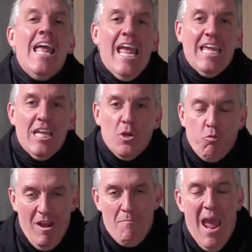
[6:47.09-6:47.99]
and get a
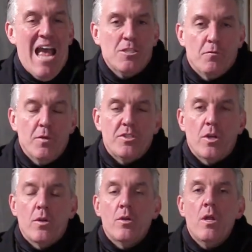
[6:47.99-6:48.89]
great passive
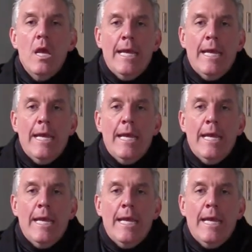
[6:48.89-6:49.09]
return,